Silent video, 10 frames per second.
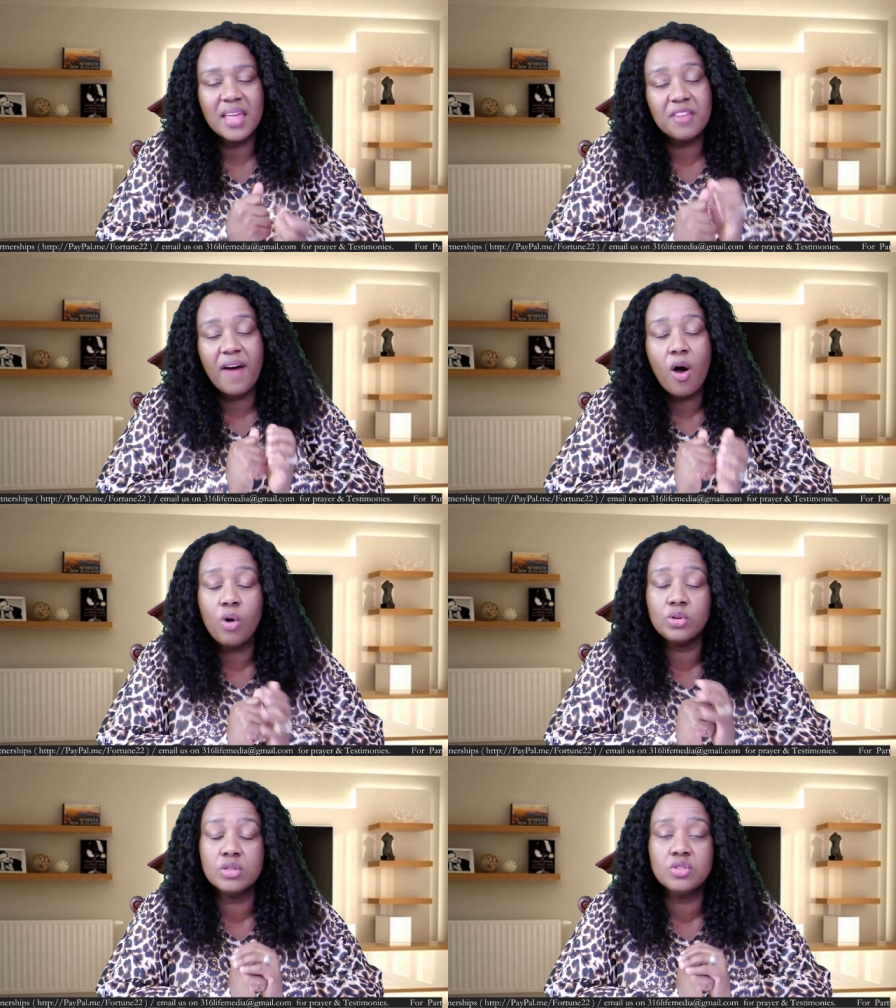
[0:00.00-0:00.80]
that if I
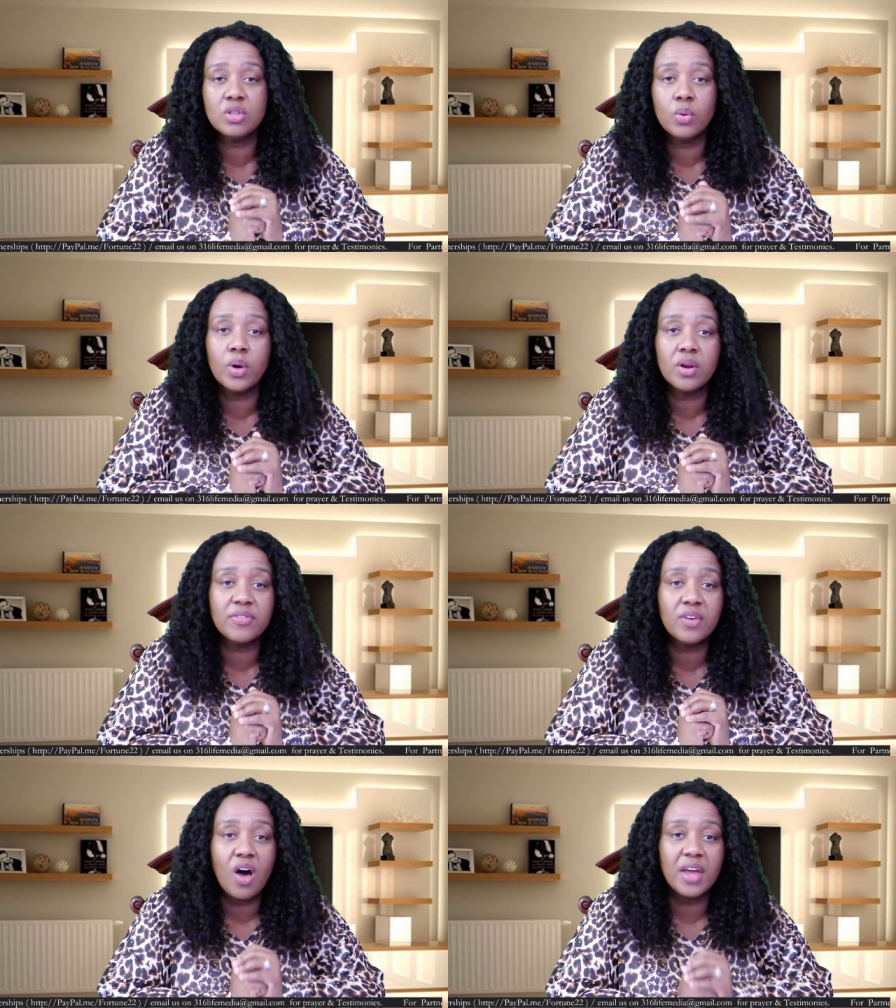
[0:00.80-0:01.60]
hold on to the word
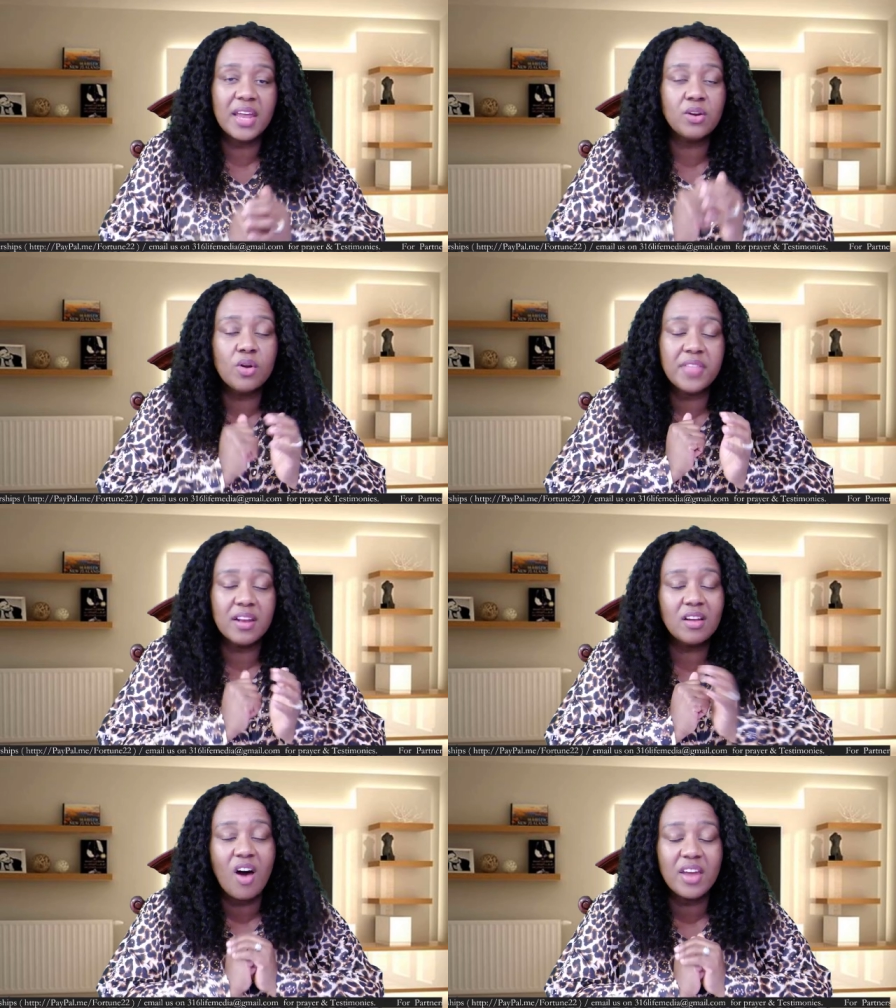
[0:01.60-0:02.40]
of God, I know
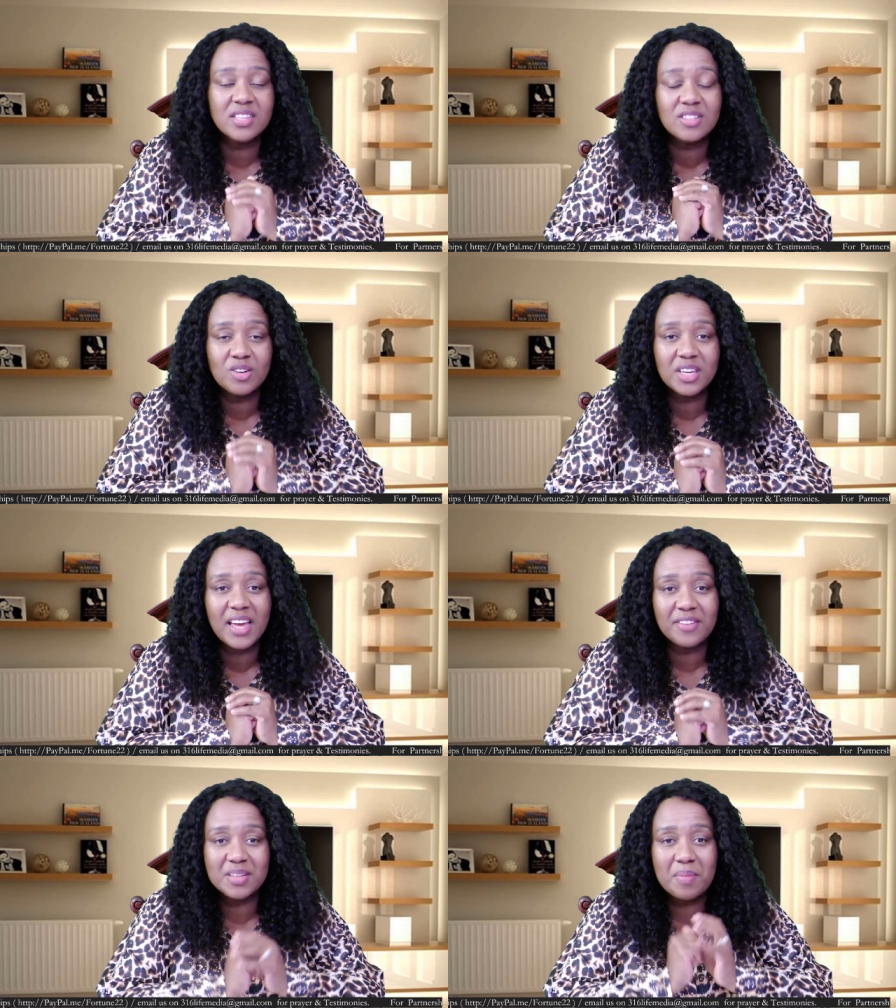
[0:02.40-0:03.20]
that God is
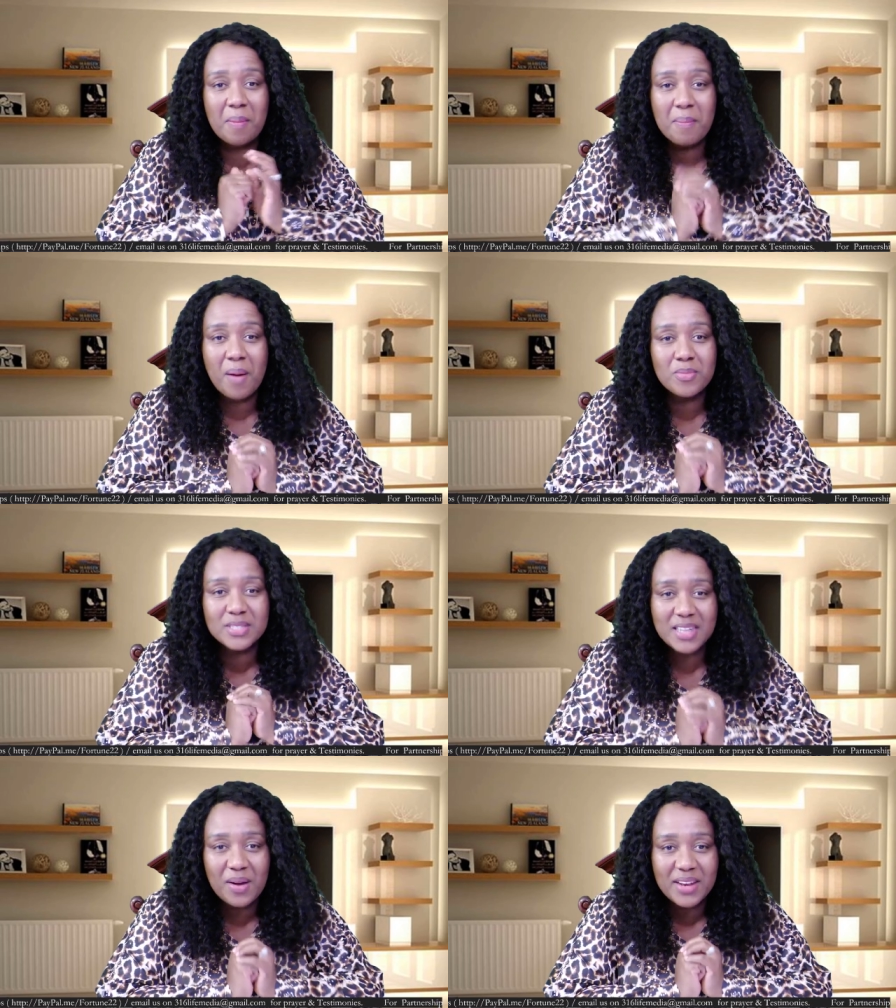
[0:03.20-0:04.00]
looking after my mom,
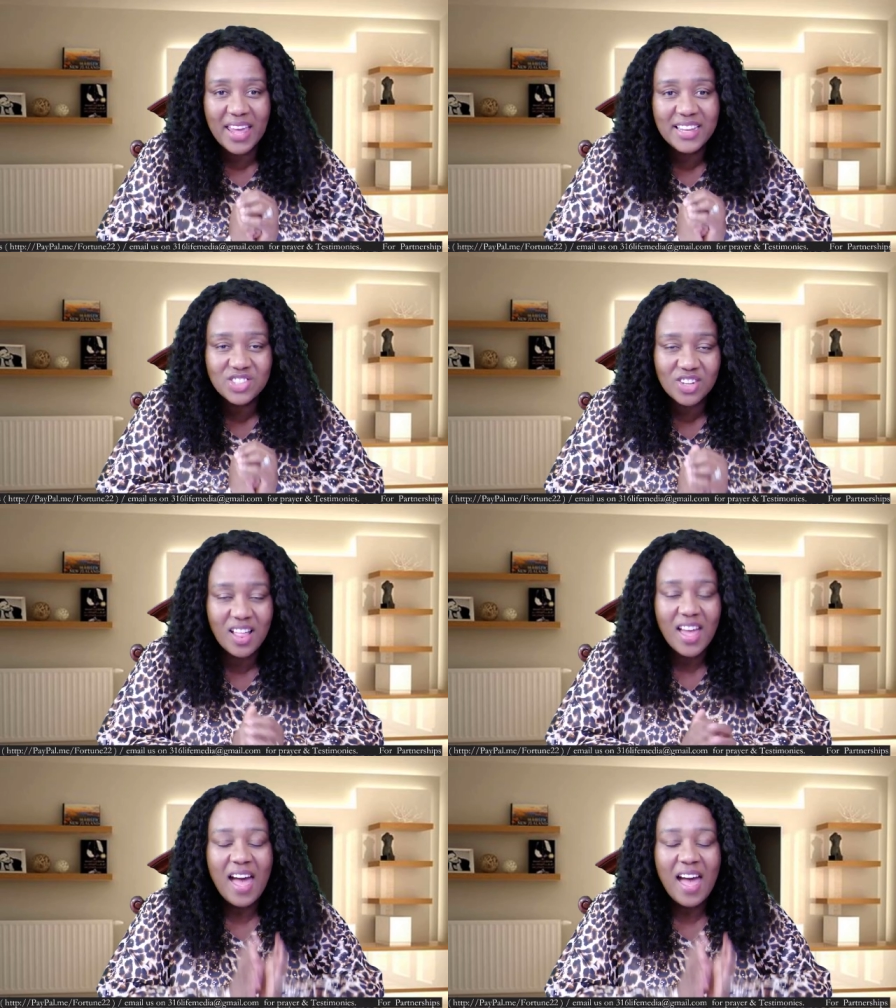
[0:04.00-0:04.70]
who's now an angel